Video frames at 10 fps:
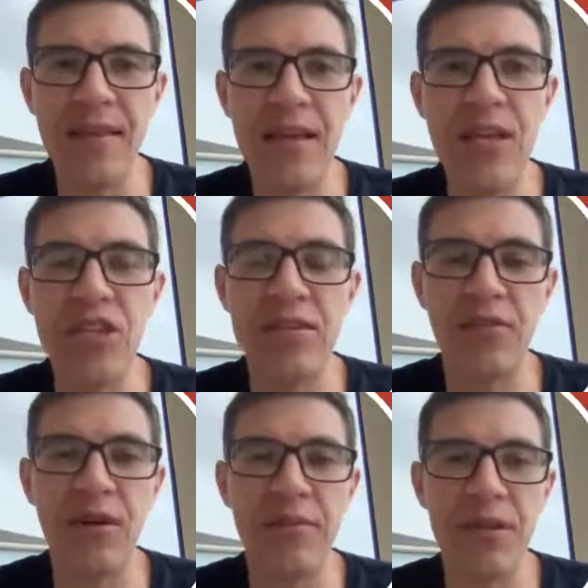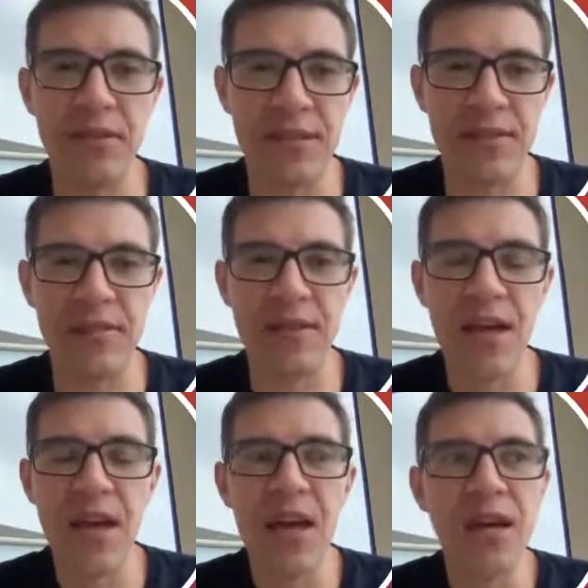each script uses.
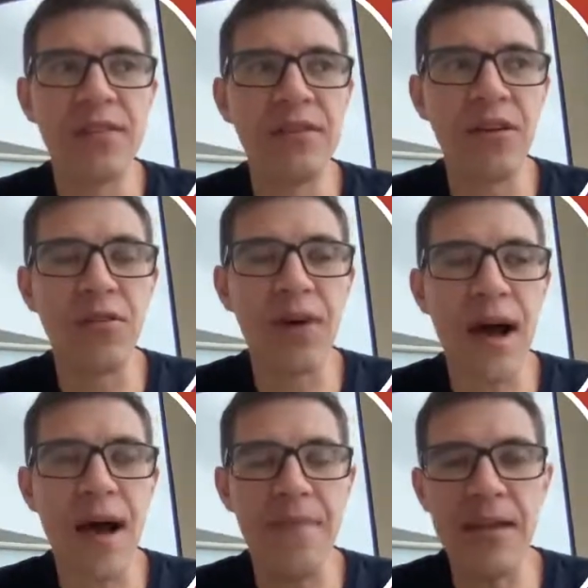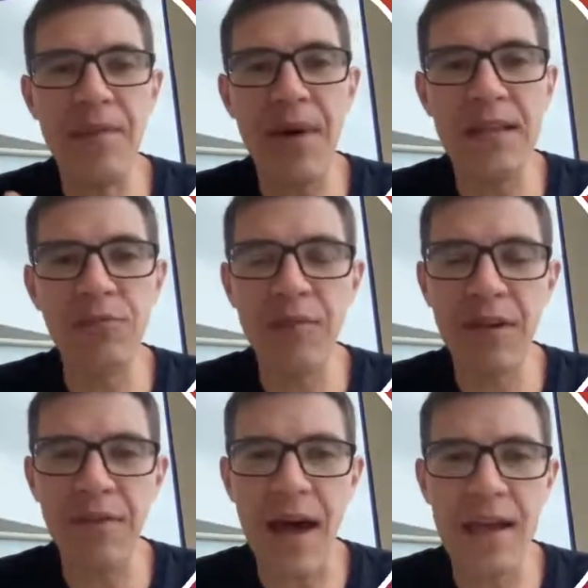So in the past, we've
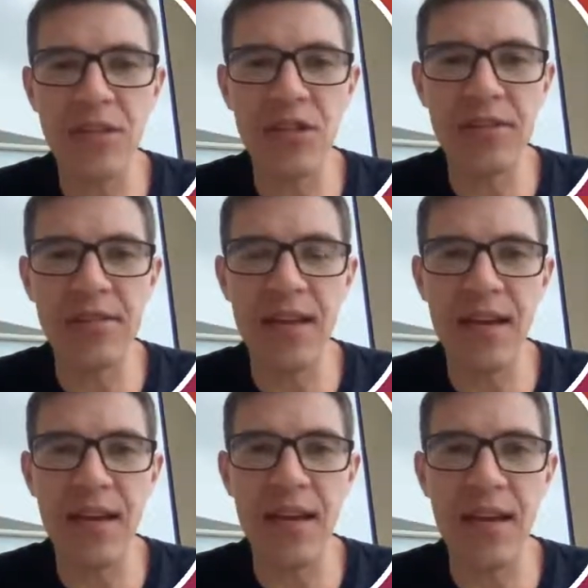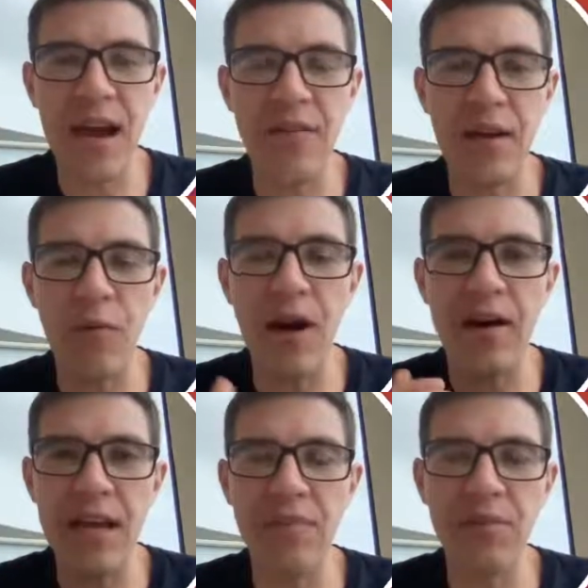defined just the kind of like what are
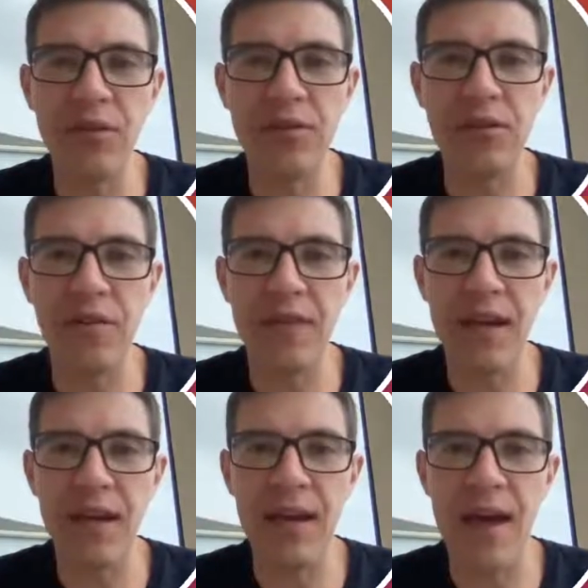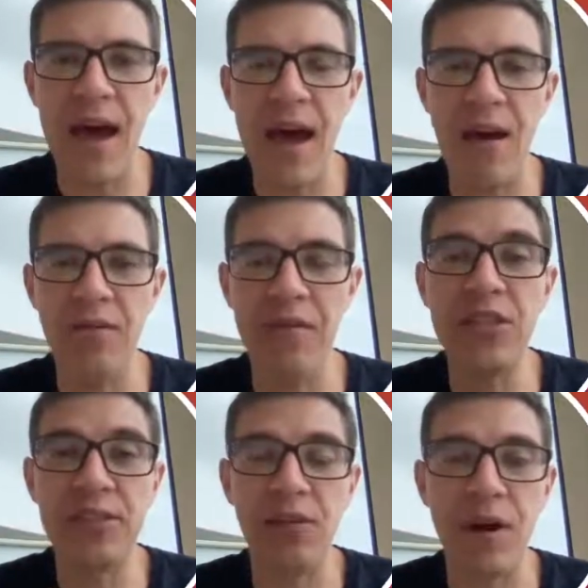the inputs of the of
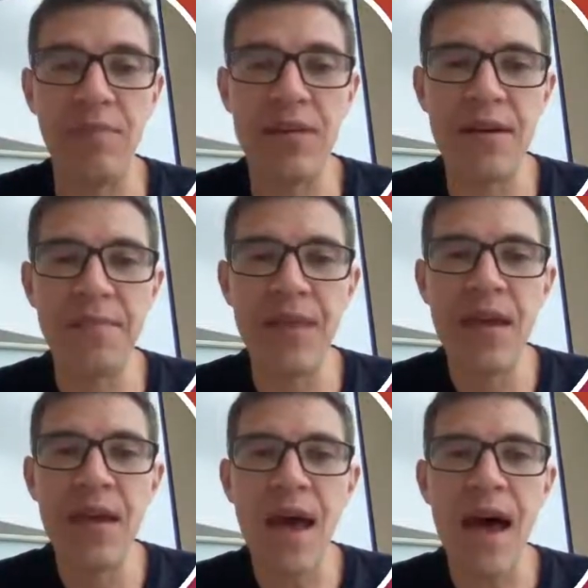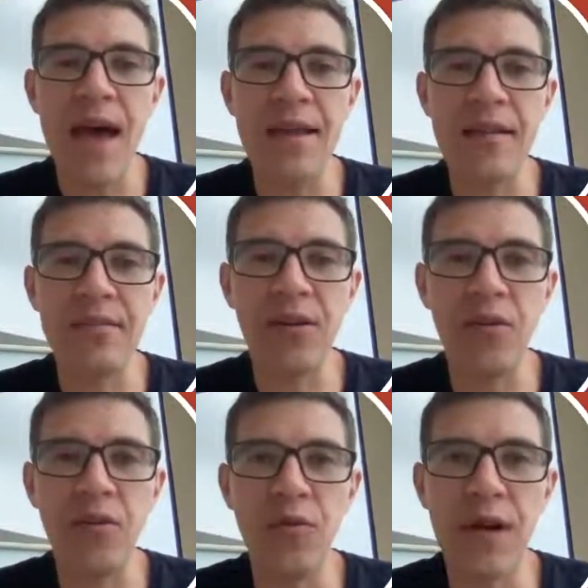each script. And
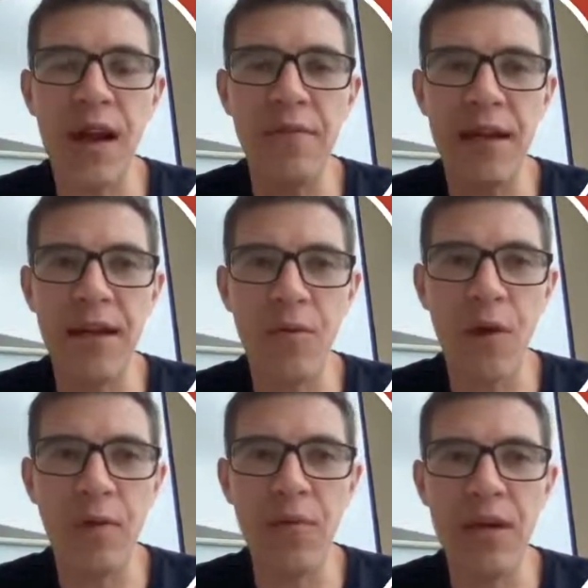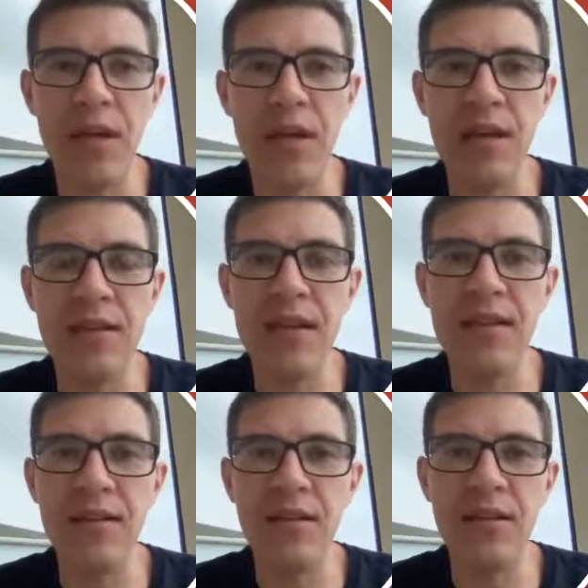so kind of like what we did in